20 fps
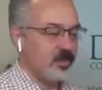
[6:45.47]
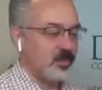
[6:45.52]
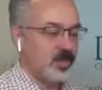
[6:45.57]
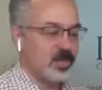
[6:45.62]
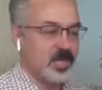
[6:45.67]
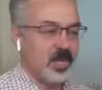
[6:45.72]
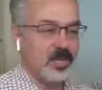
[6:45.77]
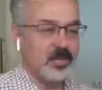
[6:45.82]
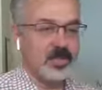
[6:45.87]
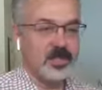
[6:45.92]
the
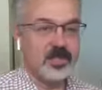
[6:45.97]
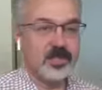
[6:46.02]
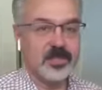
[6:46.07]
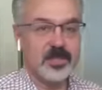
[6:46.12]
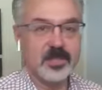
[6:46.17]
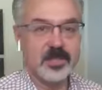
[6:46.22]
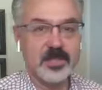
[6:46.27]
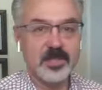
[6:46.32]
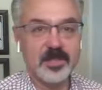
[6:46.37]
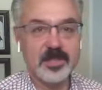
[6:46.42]

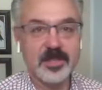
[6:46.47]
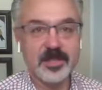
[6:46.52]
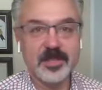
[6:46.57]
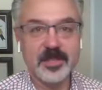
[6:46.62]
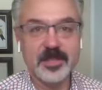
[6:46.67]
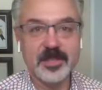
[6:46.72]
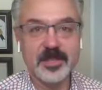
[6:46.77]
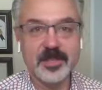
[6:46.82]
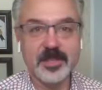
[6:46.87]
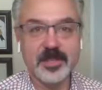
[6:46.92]
results
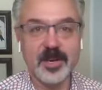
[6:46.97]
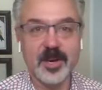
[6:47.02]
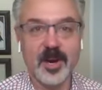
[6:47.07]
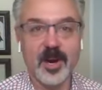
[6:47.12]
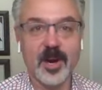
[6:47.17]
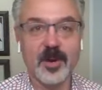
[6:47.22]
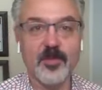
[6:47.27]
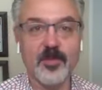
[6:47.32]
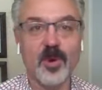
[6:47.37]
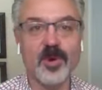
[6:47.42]

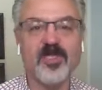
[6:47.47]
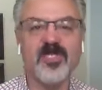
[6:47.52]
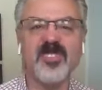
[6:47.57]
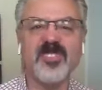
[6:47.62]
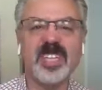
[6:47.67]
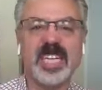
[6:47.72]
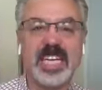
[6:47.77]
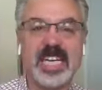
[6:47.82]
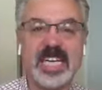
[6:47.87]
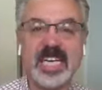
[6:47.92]
are more
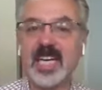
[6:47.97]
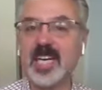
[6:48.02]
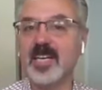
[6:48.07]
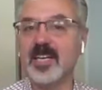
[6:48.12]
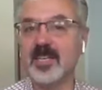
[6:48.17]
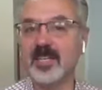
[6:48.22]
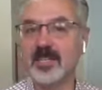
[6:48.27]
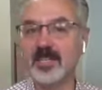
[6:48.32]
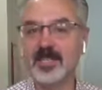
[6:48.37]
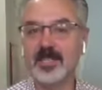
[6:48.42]

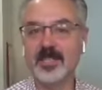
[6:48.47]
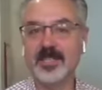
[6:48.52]
fleeting